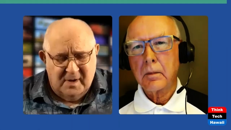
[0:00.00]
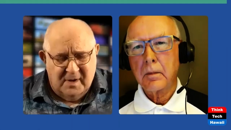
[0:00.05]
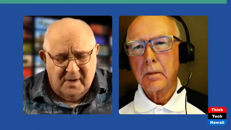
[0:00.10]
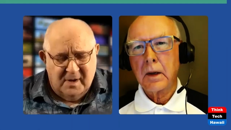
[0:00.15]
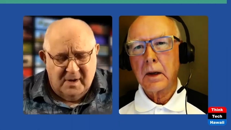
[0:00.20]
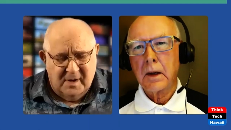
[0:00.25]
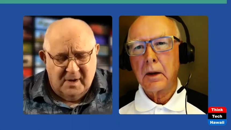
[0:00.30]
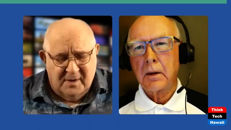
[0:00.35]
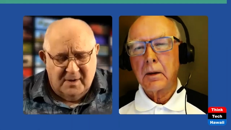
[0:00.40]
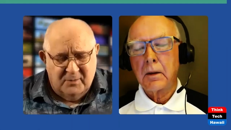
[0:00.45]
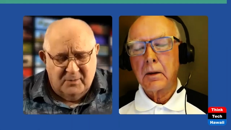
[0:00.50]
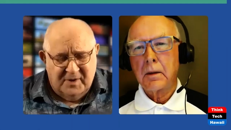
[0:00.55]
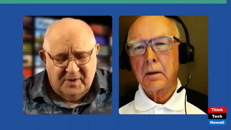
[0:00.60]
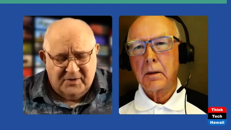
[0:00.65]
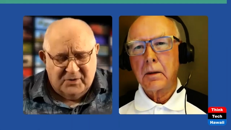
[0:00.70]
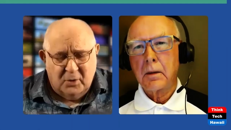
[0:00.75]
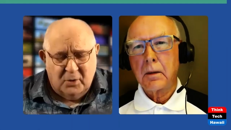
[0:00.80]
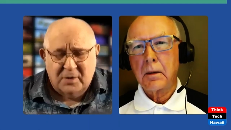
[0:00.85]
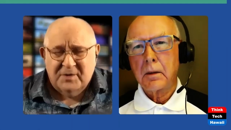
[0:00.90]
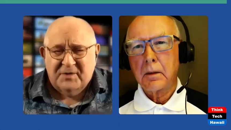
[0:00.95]

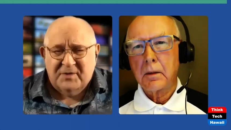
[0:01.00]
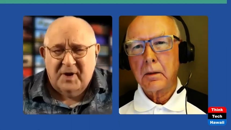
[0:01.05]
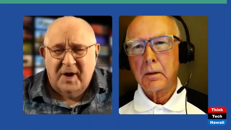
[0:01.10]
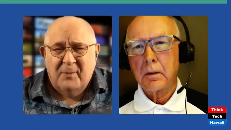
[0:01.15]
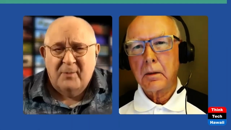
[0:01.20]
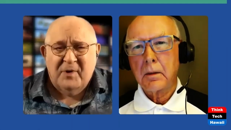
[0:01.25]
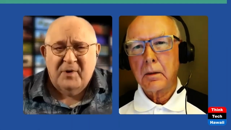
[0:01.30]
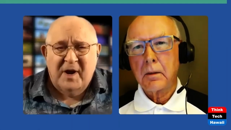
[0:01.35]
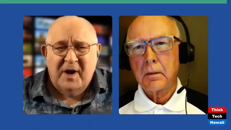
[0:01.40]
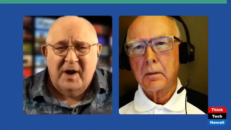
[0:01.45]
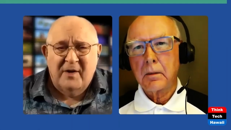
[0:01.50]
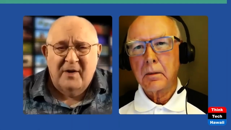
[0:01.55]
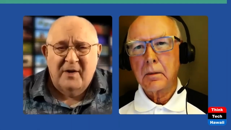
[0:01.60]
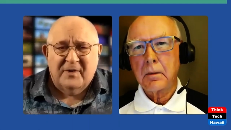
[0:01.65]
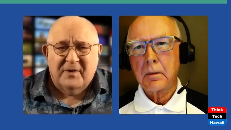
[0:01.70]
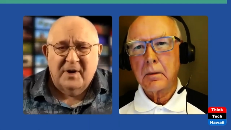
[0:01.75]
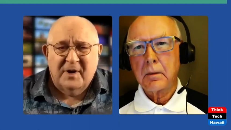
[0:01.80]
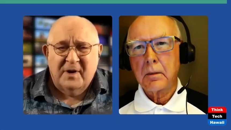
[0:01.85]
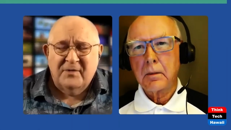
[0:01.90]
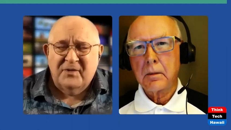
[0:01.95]
Speaker 1: That's all the time we
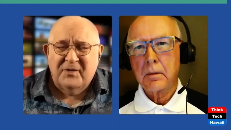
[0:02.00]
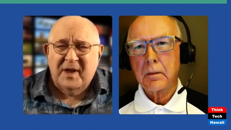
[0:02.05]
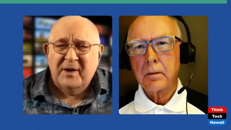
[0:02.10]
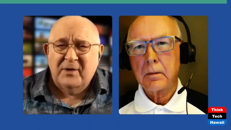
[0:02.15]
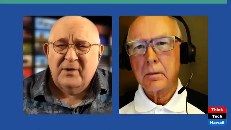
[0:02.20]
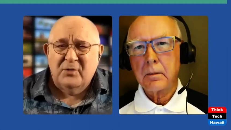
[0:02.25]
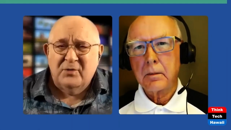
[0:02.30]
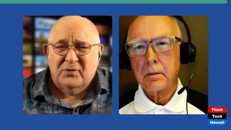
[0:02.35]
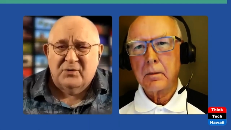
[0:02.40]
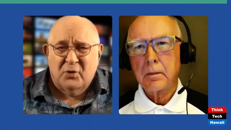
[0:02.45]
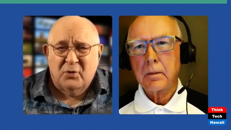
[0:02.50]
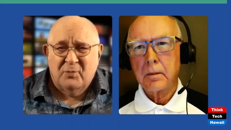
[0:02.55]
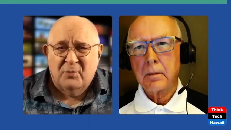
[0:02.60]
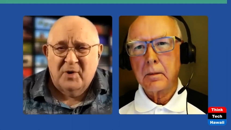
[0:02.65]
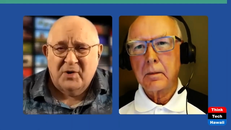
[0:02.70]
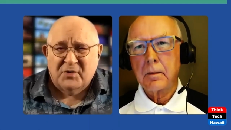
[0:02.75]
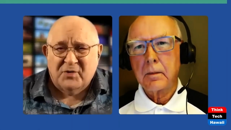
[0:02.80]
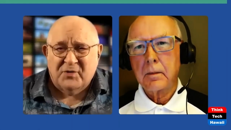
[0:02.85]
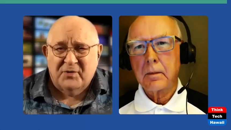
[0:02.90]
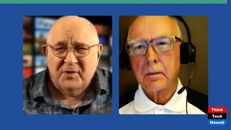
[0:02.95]
have, Ken. Thank you so
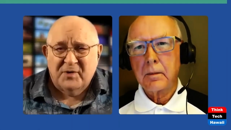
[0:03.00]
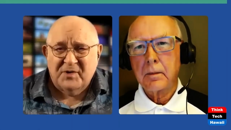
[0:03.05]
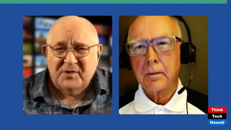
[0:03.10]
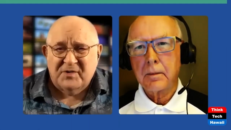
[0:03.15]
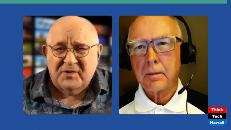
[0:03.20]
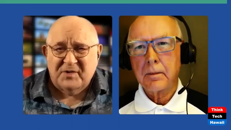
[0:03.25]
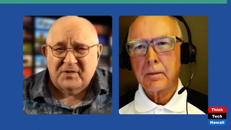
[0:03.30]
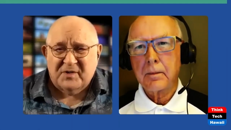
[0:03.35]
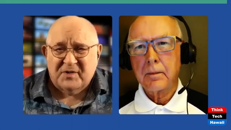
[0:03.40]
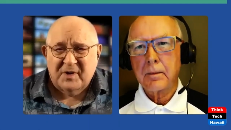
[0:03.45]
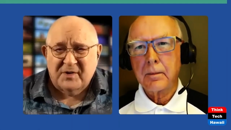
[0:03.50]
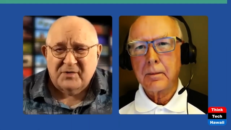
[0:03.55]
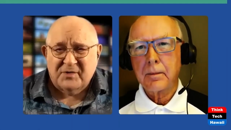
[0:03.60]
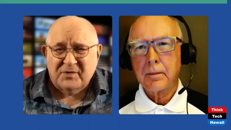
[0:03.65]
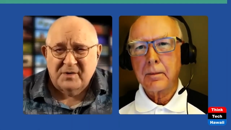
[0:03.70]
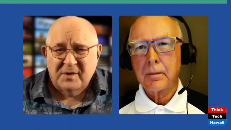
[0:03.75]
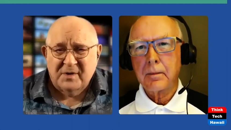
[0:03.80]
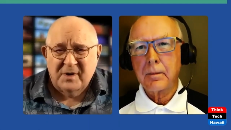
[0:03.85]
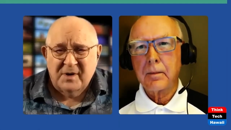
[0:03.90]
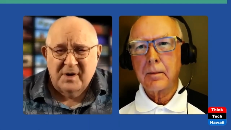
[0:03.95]
much for this
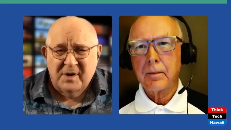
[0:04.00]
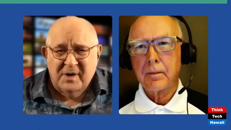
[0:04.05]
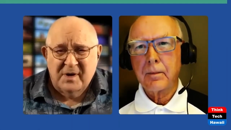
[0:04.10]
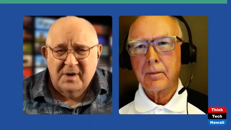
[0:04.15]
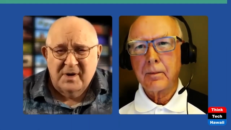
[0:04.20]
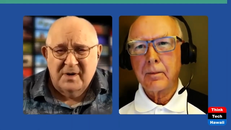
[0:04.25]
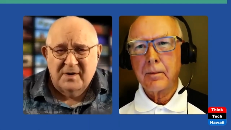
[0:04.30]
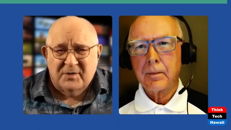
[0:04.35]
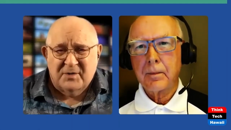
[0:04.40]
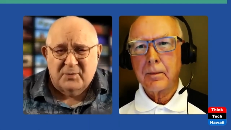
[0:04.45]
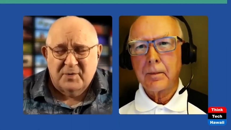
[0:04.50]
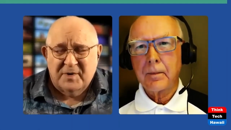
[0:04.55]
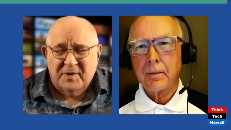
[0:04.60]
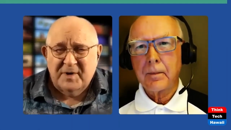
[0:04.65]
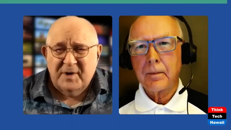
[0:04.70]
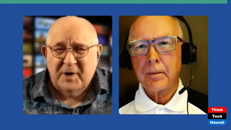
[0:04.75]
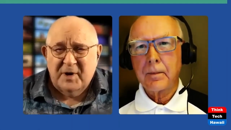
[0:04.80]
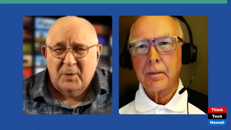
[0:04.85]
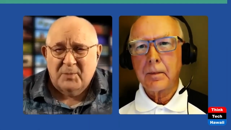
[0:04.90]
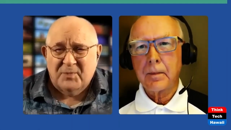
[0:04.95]
discussion. This
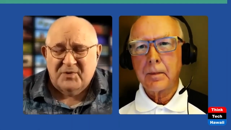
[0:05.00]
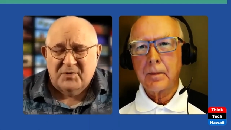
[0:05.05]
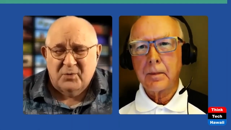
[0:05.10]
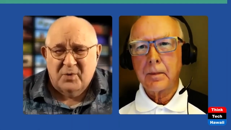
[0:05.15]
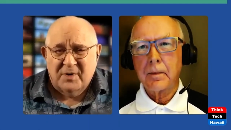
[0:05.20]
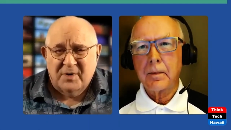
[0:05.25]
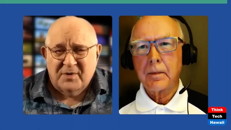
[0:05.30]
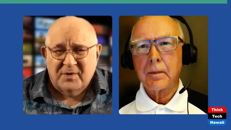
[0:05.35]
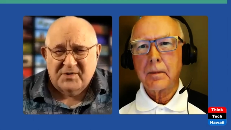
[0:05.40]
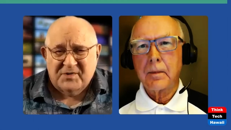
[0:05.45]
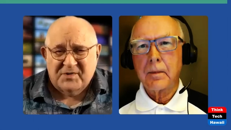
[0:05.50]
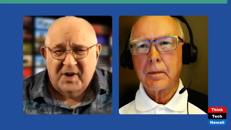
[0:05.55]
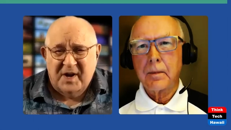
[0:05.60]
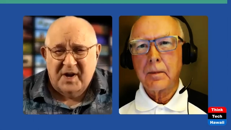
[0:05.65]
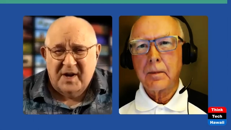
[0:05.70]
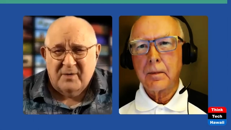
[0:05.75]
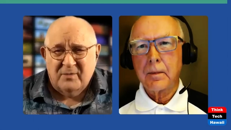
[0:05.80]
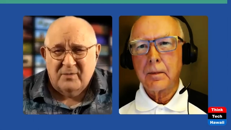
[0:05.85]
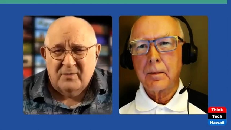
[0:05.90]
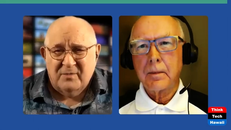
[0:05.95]
really helps to
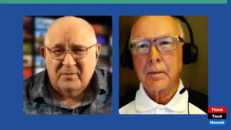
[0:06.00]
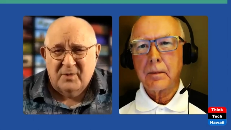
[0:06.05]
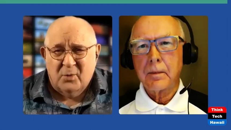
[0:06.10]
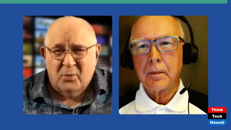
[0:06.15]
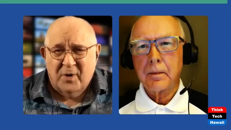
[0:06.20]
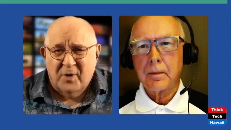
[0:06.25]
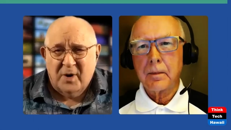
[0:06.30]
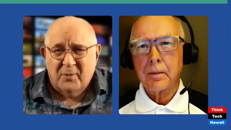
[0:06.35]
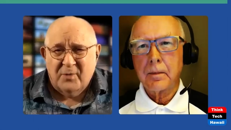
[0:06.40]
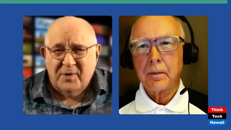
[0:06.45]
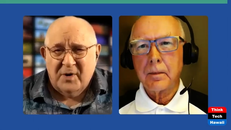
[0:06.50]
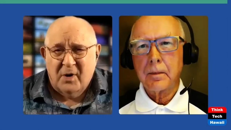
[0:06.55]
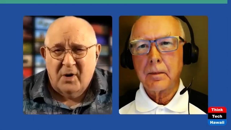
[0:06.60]
understand, you know, where we